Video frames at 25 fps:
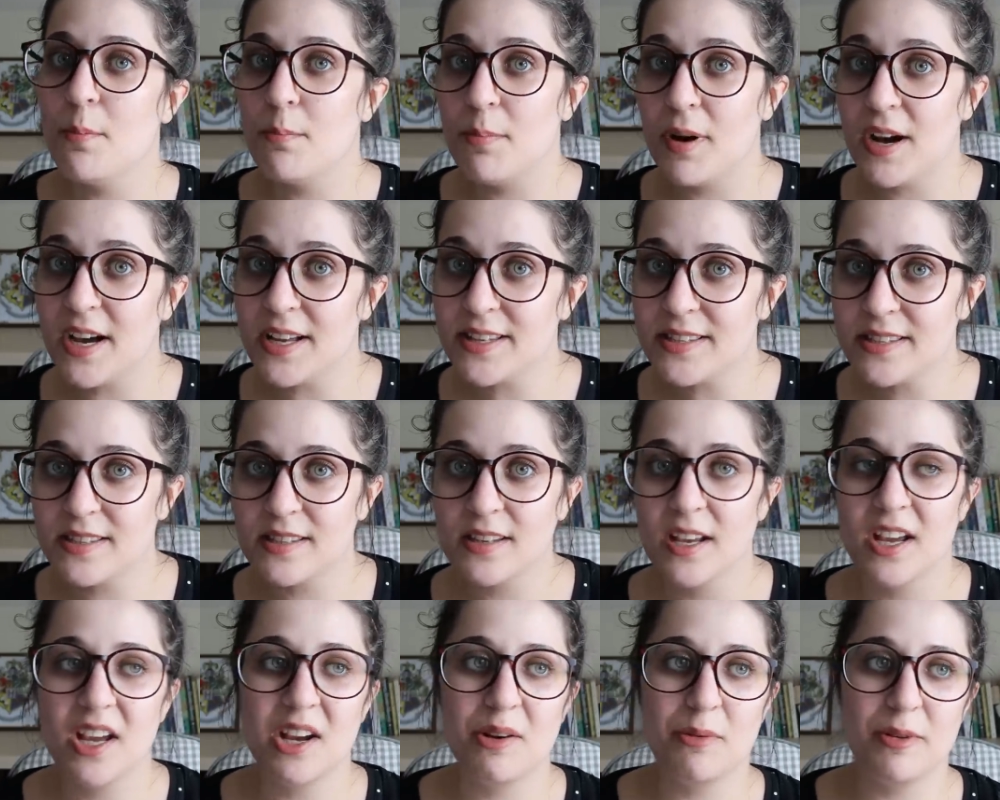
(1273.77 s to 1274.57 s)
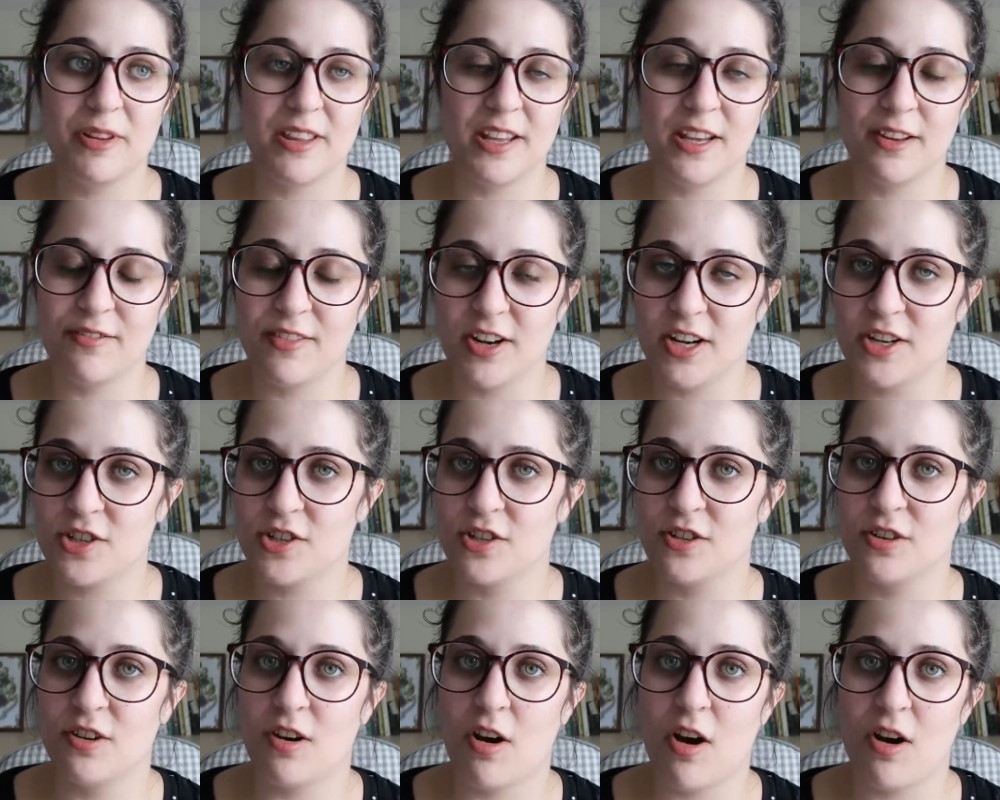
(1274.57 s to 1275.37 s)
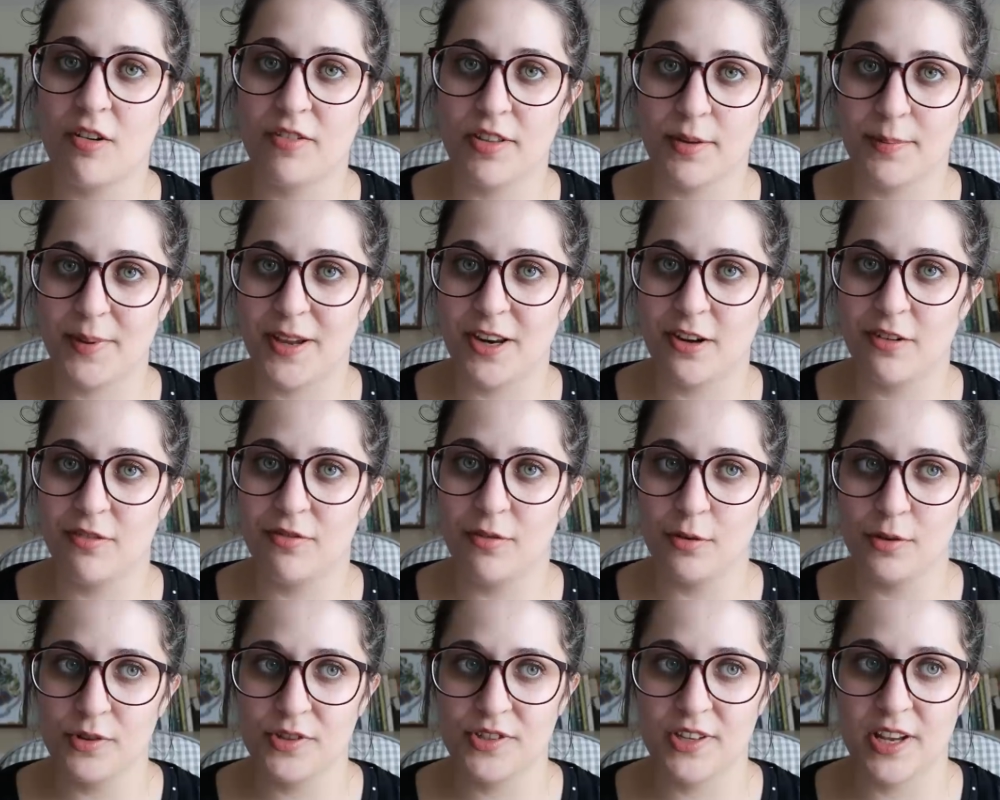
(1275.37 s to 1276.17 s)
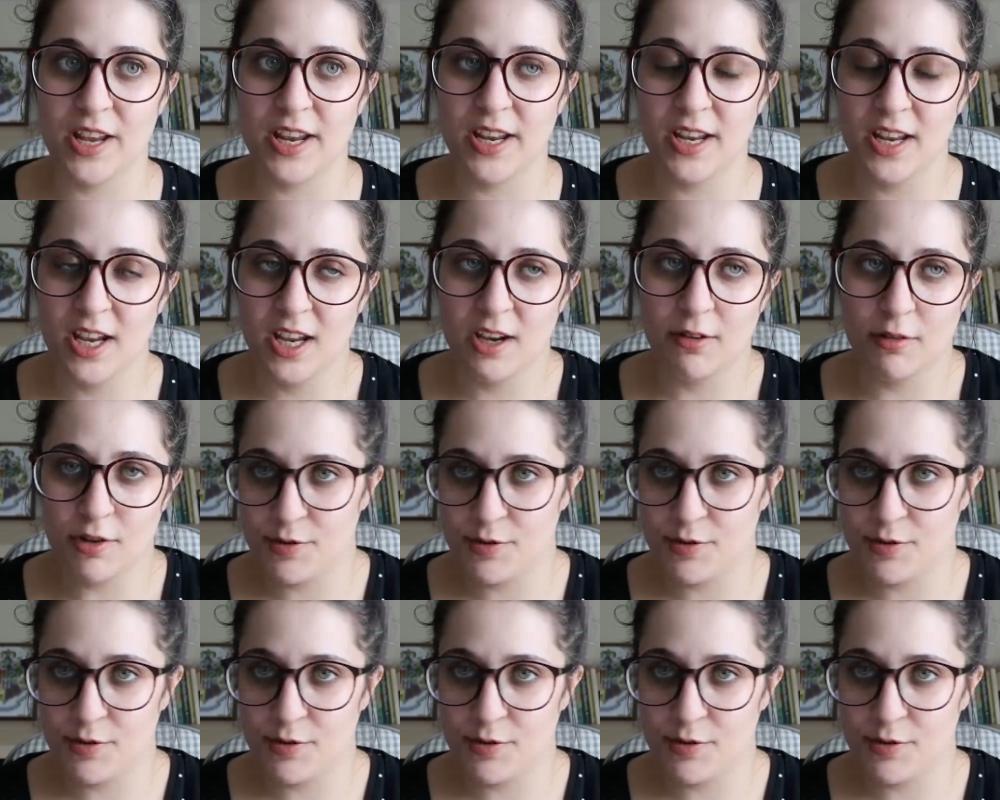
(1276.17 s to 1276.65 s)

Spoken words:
But with the invention of the pianoforte,